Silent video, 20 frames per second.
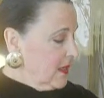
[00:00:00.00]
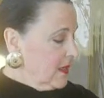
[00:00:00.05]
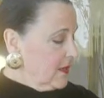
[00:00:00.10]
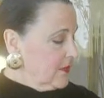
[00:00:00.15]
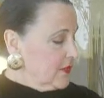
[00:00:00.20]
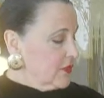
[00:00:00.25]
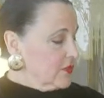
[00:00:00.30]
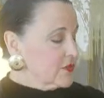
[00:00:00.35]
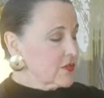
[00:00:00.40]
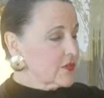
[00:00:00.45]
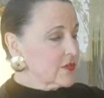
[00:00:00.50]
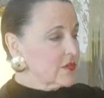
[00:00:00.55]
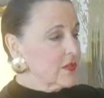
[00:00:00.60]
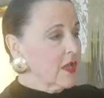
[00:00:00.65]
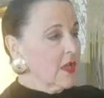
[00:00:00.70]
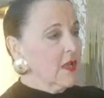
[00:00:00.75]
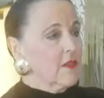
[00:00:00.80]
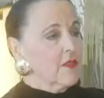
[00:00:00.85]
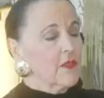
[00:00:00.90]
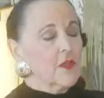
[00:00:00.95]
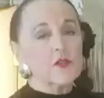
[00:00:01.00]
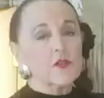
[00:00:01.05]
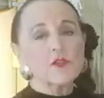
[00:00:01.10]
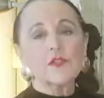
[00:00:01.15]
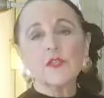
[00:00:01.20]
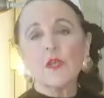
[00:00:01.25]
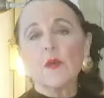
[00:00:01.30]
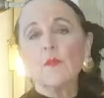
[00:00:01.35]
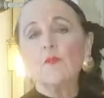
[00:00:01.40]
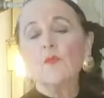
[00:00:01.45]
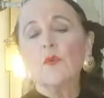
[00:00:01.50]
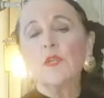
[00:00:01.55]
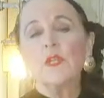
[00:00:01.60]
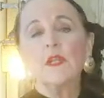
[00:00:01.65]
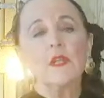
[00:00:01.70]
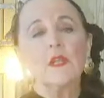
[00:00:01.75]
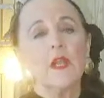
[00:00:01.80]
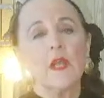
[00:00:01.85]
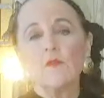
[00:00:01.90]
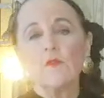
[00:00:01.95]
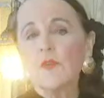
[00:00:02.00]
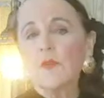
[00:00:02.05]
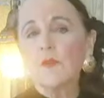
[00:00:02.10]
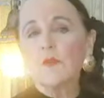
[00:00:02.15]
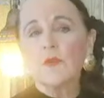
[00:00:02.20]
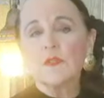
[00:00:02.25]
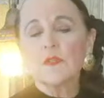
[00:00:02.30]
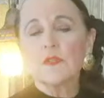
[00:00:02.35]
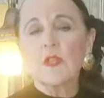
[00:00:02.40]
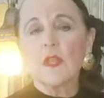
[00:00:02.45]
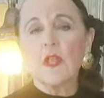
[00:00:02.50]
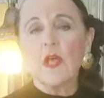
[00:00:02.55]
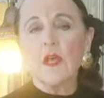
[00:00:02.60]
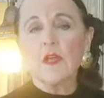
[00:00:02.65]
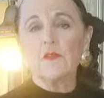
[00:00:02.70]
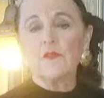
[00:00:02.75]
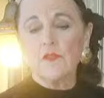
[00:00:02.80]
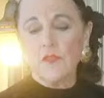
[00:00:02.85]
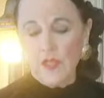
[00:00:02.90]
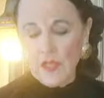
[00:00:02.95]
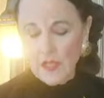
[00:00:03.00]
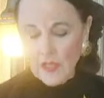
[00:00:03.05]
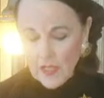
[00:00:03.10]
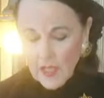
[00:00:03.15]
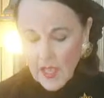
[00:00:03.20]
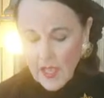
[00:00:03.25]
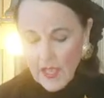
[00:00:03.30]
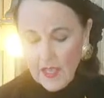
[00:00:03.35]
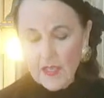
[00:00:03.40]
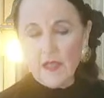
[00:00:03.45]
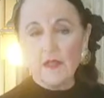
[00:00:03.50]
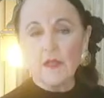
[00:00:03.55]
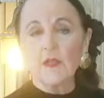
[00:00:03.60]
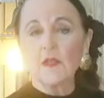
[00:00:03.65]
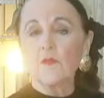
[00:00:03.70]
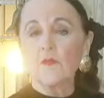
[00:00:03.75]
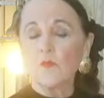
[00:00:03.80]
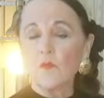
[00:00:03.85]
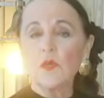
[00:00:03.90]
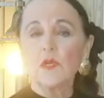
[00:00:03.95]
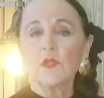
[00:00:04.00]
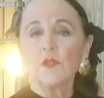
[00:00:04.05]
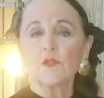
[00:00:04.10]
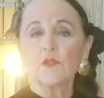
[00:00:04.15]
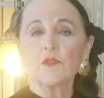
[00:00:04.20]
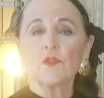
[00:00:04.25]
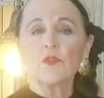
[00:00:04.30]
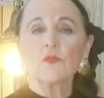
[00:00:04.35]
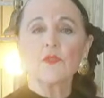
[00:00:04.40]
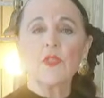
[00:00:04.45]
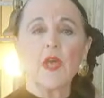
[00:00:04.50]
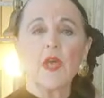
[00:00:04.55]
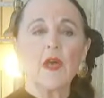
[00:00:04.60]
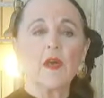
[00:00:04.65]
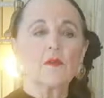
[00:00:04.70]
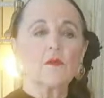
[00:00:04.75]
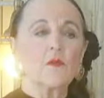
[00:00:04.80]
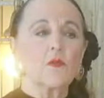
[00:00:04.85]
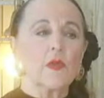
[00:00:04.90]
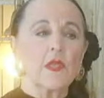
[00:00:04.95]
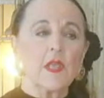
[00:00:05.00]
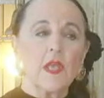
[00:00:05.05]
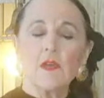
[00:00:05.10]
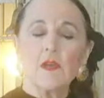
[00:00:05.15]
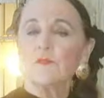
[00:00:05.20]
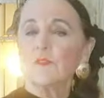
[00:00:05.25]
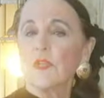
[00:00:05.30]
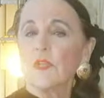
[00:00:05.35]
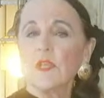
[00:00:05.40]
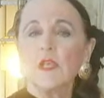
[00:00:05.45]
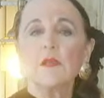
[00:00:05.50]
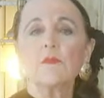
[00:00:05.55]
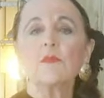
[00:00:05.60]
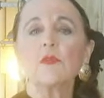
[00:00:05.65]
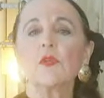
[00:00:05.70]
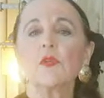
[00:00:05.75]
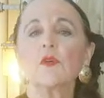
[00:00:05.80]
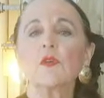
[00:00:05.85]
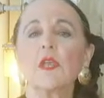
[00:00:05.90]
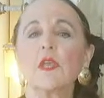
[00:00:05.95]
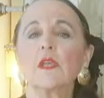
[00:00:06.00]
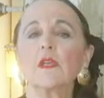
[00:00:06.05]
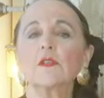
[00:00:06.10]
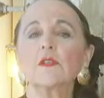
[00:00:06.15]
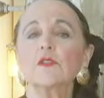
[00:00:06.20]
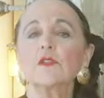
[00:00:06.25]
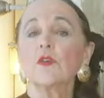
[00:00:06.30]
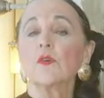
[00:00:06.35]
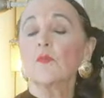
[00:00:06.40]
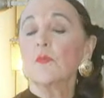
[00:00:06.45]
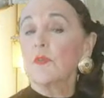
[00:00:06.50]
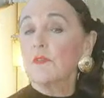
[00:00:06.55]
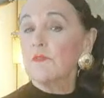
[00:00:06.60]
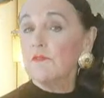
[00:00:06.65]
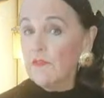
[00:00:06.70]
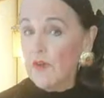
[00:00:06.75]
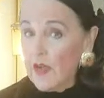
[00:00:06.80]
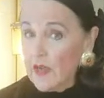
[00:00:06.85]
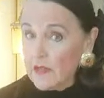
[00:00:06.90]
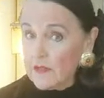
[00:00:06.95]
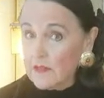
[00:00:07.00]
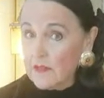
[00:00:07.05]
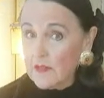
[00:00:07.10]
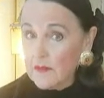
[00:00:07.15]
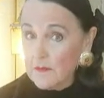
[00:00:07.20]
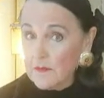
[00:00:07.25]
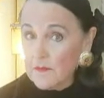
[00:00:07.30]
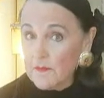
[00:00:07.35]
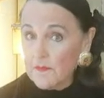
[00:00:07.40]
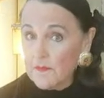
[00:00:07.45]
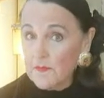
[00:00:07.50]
there's someone in everyone's life that can and will do that. And we have to keep looking until we find them.